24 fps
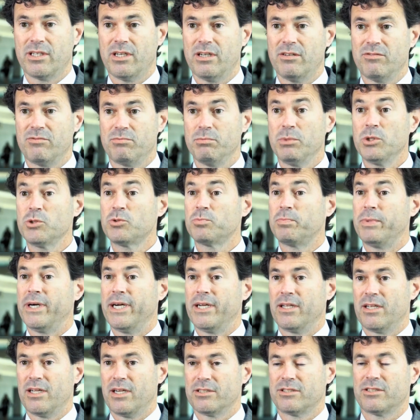of most
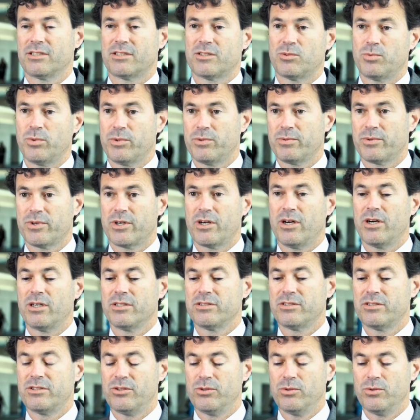biologics with
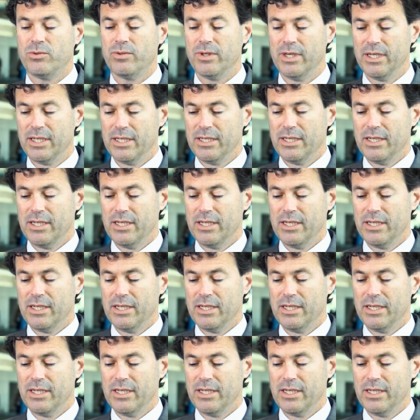regards to